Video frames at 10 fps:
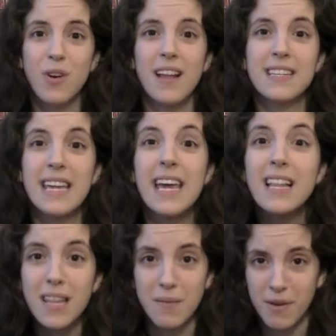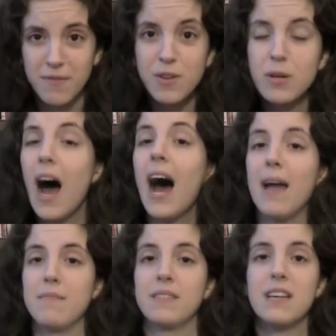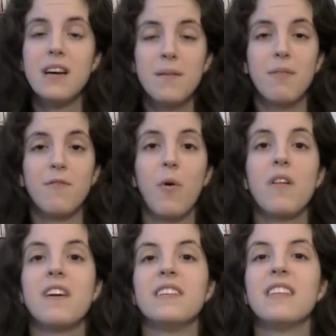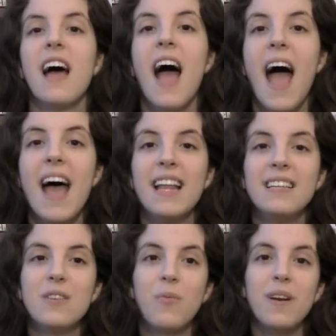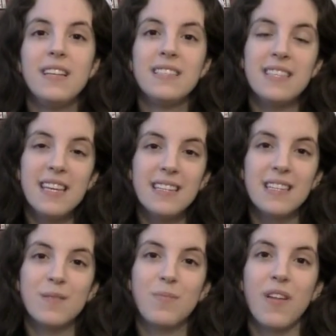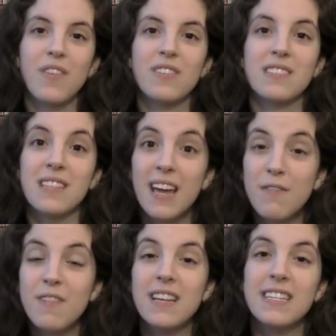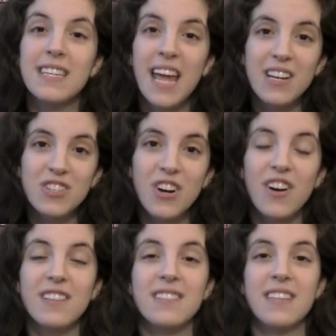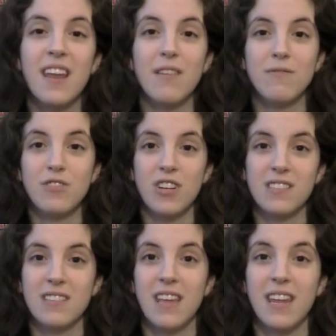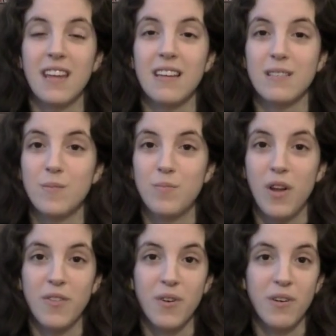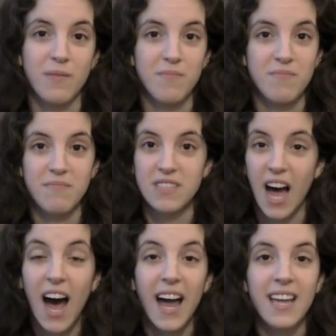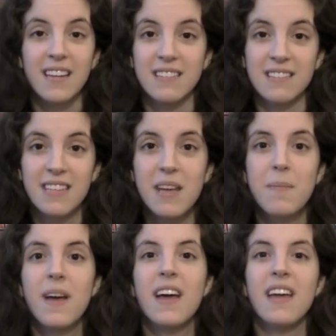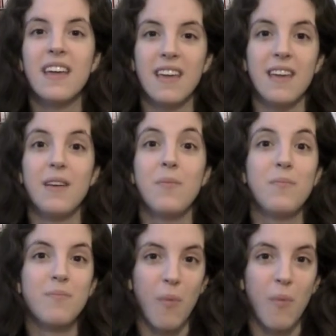who tried to kill him a few times before this, and when he sees his brother's life in danger, instead of just letting his brother die in his sleep, he